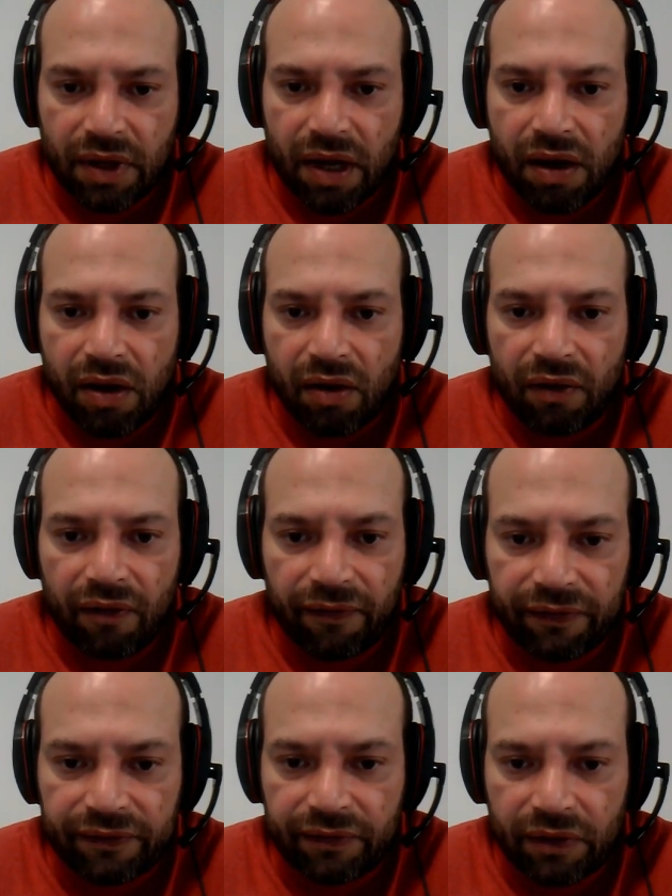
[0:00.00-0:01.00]
a lot
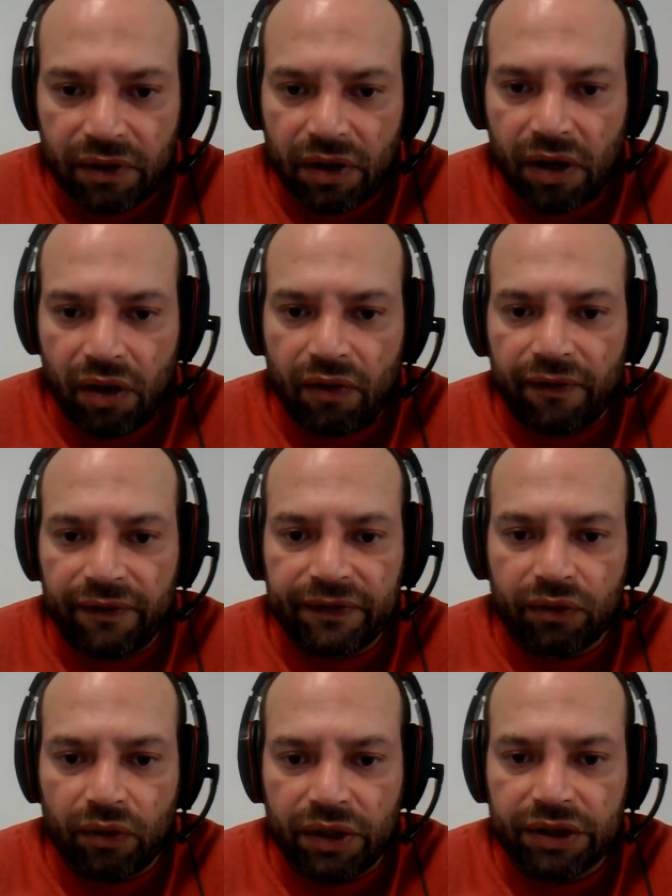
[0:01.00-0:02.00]
of
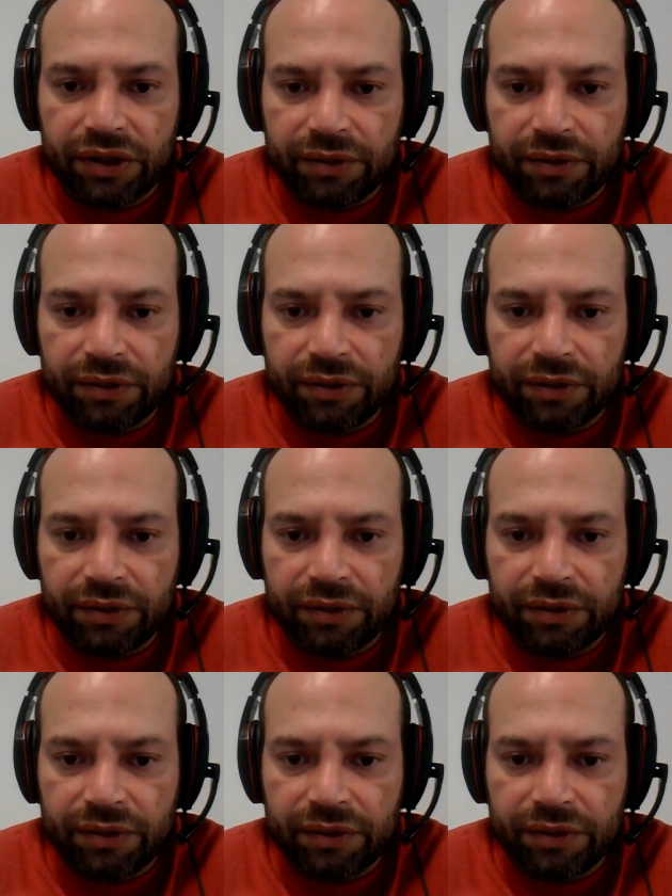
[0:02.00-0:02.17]
storage.